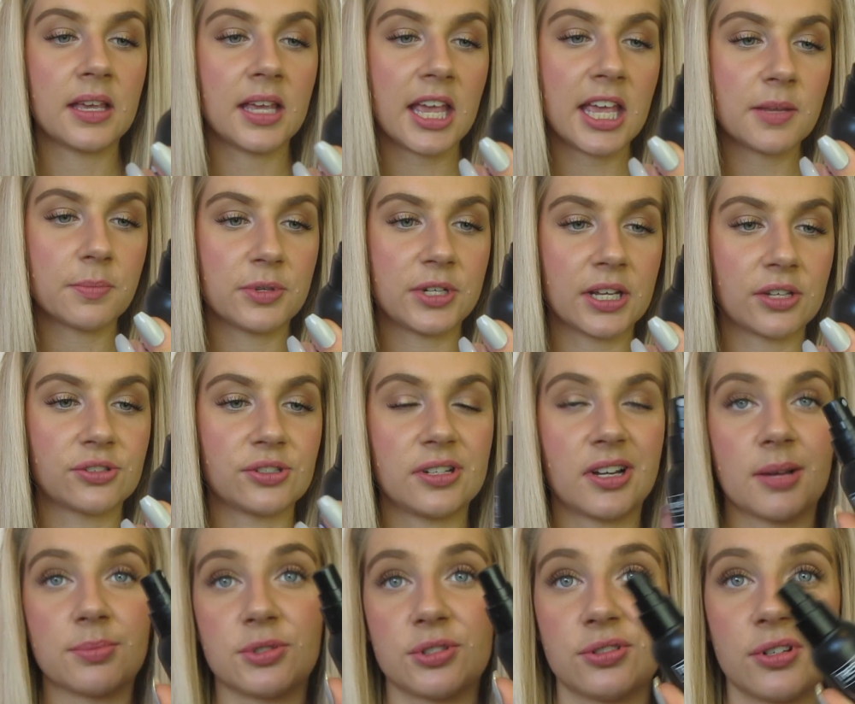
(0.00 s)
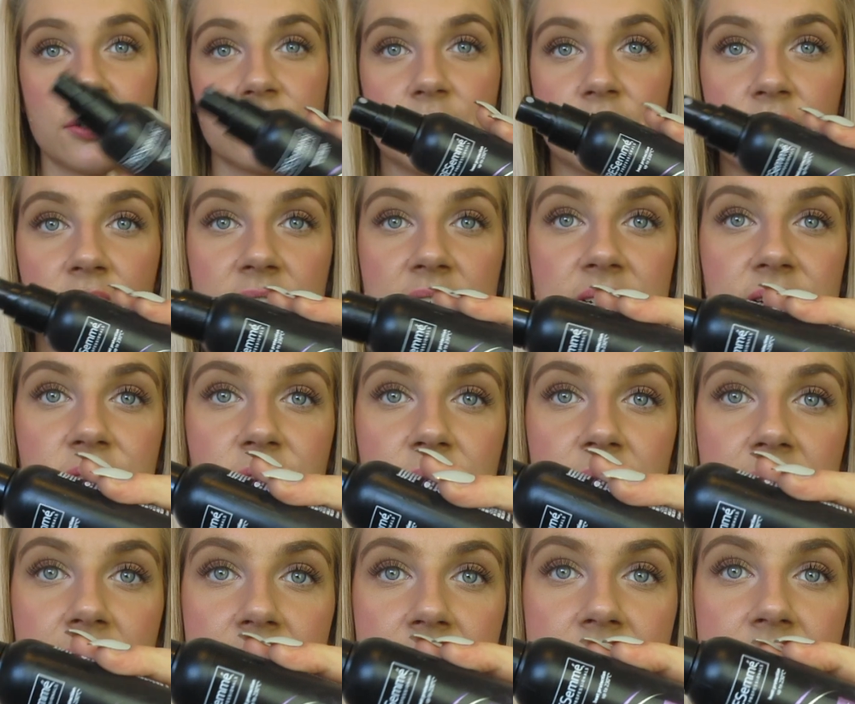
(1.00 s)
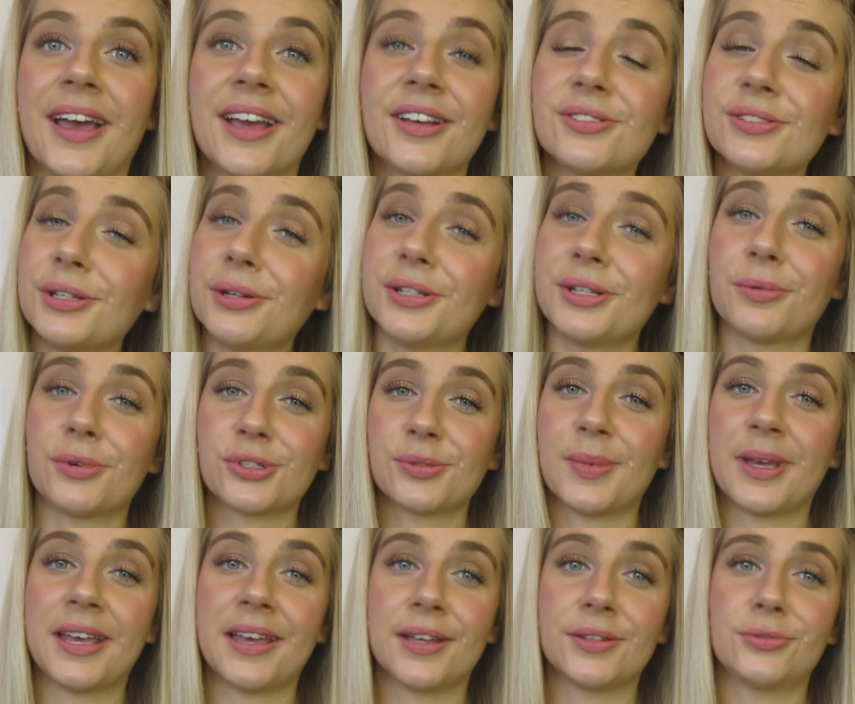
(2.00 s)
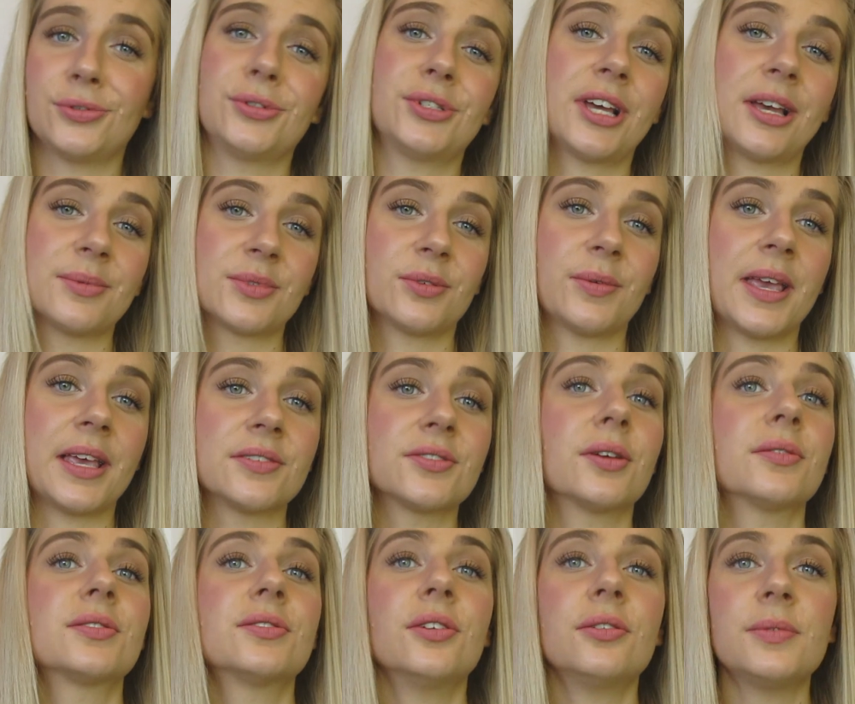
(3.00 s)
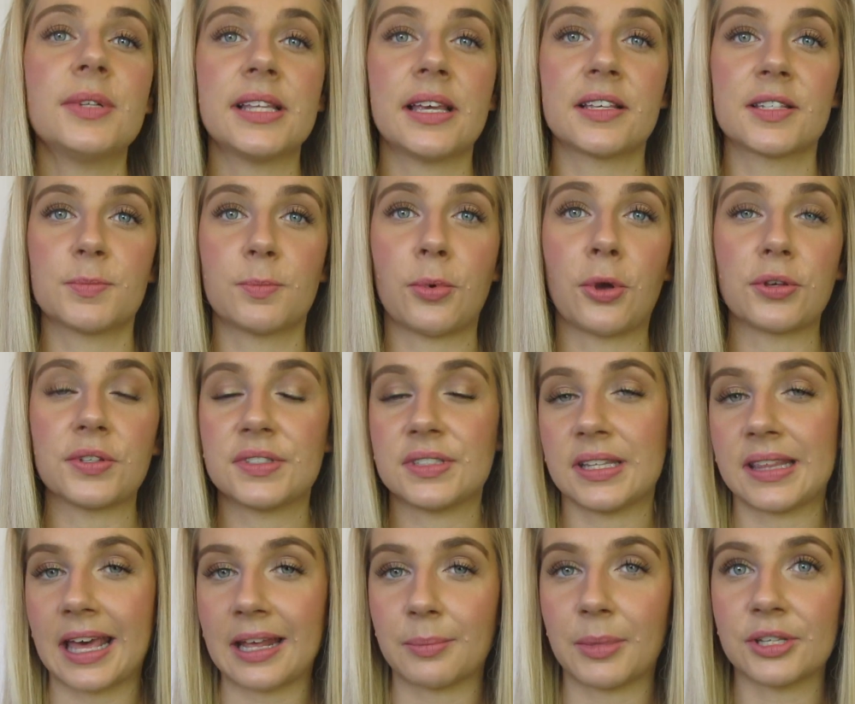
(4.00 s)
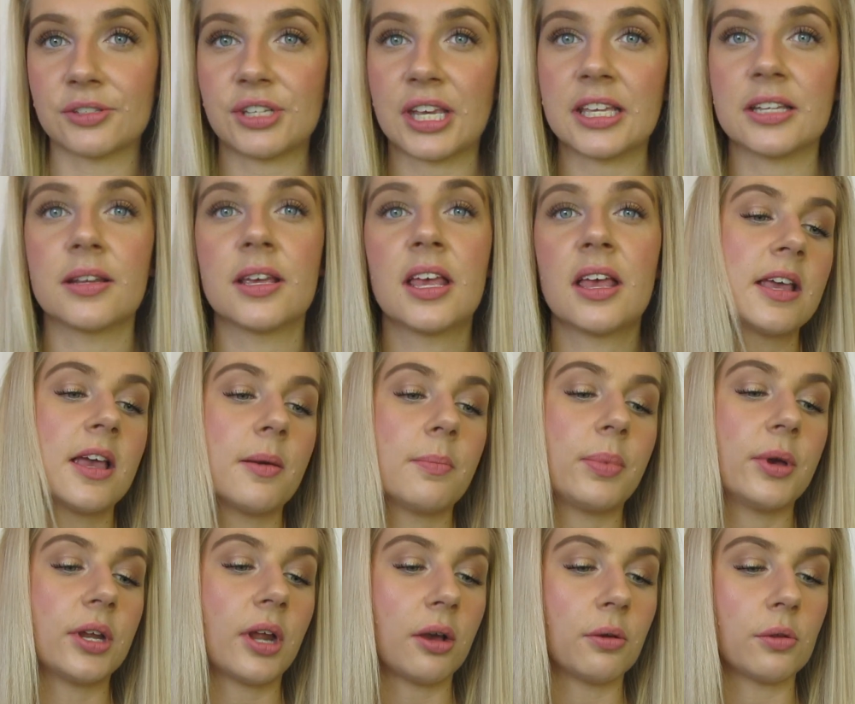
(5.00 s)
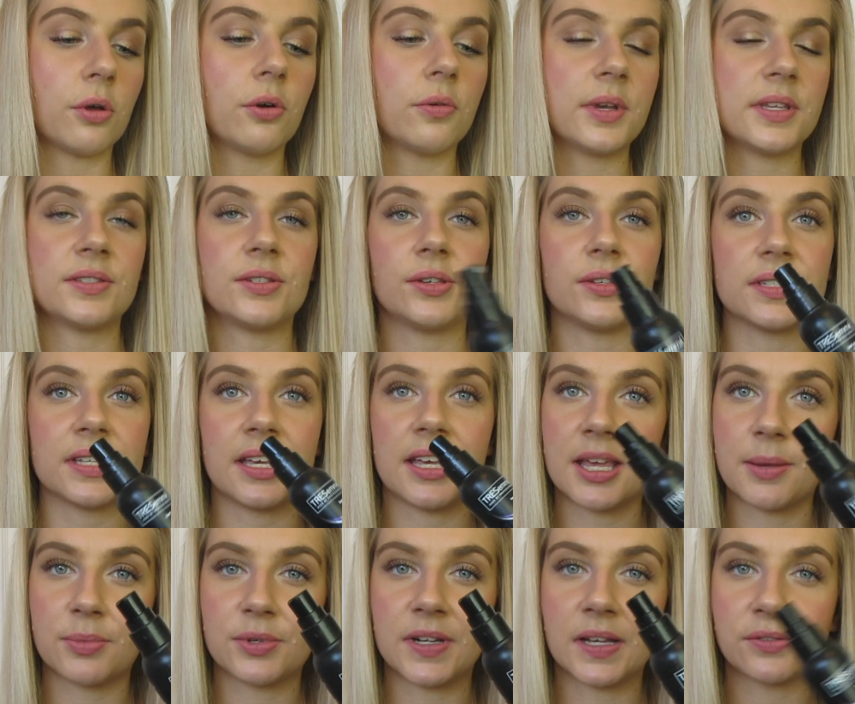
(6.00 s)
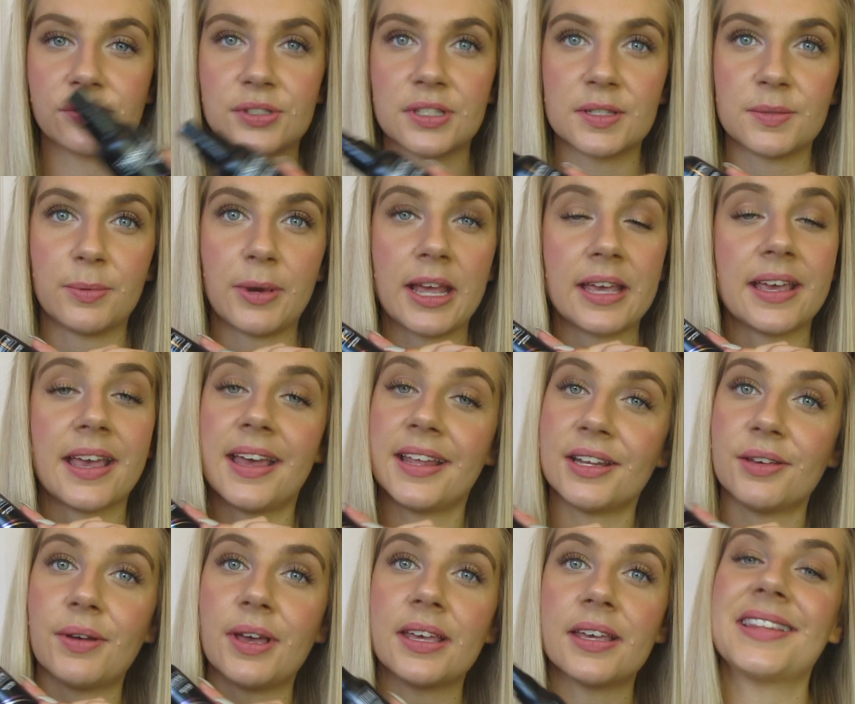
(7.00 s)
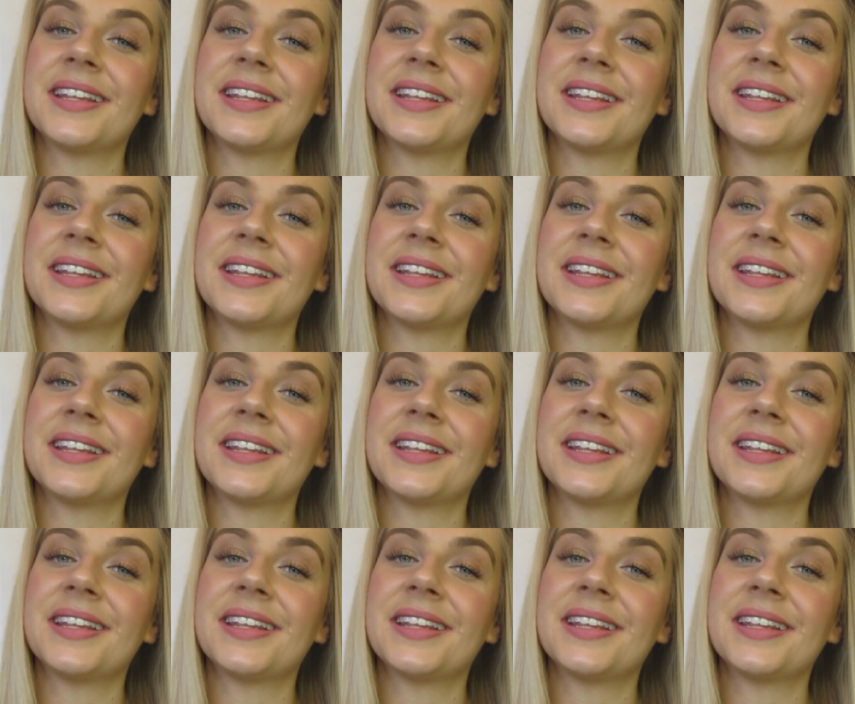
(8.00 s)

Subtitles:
Heat protection up to 230 degrees. I actually only wash my hair 2 times a week, so it's not really exposed to that much heat, but I will always use a heat protection spray anyway.